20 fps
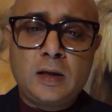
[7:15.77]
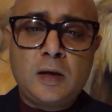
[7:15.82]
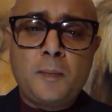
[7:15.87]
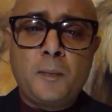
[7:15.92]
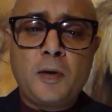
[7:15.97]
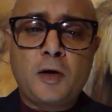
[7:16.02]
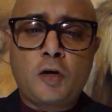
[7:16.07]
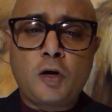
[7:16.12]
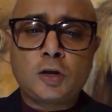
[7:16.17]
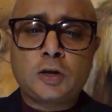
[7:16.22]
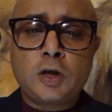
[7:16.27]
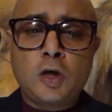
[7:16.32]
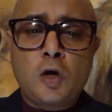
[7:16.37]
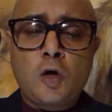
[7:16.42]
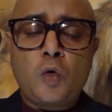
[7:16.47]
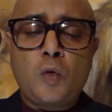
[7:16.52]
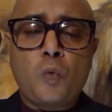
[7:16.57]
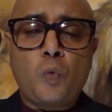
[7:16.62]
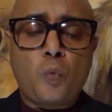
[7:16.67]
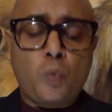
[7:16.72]
because
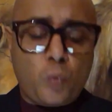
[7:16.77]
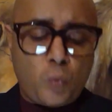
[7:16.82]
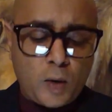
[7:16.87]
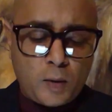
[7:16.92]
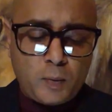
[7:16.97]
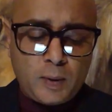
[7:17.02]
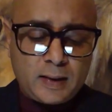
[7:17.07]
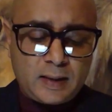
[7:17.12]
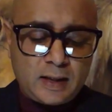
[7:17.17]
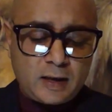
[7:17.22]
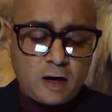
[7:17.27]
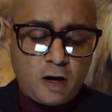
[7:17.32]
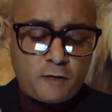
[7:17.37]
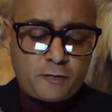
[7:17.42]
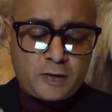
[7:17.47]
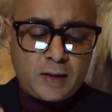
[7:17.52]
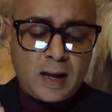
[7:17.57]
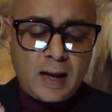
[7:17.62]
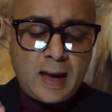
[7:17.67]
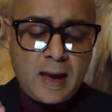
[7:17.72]
when we think of
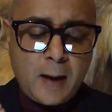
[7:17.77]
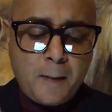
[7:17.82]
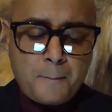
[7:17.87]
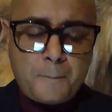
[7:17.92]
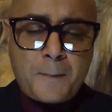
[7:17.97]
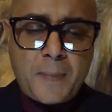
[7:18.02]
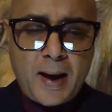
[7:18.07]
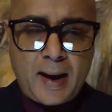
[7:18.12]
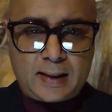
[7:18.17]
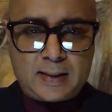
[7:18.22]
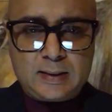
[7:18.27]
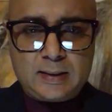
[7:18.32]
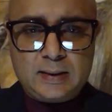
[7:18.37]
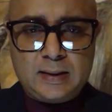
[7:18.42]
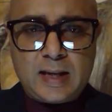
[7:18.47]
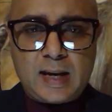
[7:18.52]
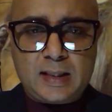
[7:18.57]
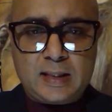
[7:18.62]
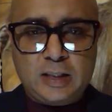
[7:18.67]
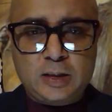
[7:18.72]
the impact
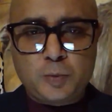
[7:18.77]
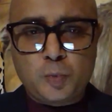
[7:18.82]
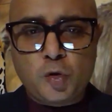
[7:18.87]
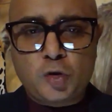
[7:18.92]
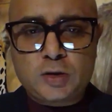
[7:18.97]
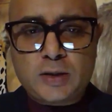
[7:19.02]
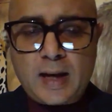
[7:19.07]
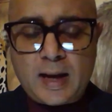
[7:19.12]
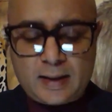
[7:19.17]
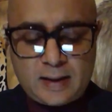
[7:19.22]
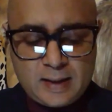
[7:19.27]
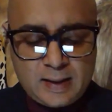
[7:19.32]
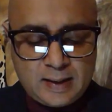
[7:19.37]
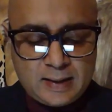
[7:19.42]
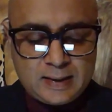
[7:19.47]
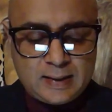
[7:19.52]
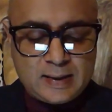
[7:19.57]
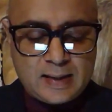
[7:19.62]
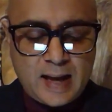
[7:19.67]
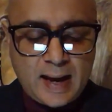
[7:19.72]
that these MOOCs had,
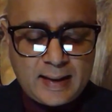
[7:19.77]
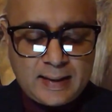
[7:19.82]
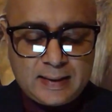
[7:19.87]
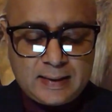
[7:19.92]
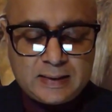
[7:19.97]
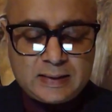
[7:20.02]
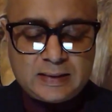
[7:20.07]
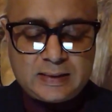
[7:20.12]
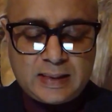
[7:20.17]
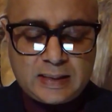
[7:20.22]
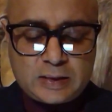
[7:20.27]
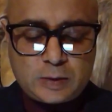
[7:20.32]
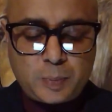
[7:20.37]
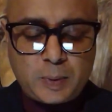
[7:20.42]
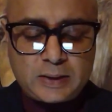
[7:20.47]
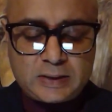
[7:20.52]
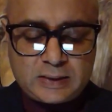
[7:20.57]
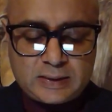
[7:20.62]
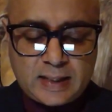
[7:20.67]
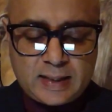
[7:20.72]

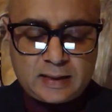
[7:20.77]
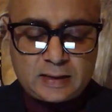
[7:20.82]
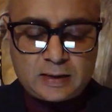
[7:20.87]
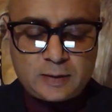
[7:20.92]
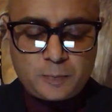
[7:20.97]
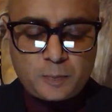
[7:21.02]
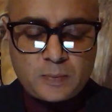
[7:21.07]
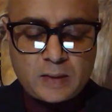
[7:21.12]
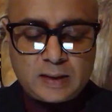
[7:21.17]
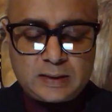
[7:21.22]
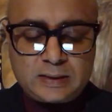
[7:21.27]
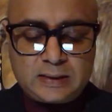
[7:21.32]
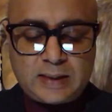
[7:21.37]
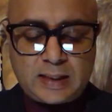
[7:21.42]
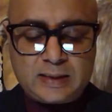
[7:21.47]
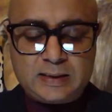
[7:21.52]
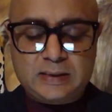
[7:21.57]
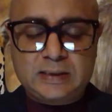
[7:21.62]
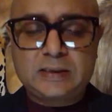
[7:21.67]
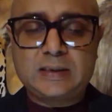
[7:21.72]
96%
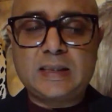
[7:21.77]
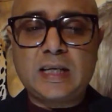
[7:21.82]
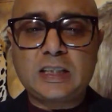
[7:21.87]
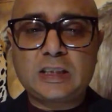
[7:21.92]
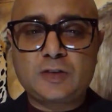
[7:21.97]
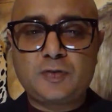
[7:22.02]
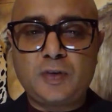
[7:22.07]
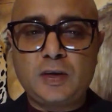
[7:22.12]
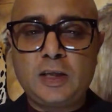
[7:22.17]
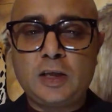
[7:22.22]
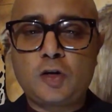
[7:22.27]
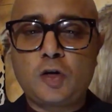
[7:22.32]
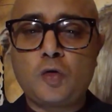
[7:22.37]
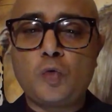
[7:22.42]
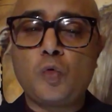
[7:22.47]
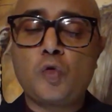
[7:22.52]
successfully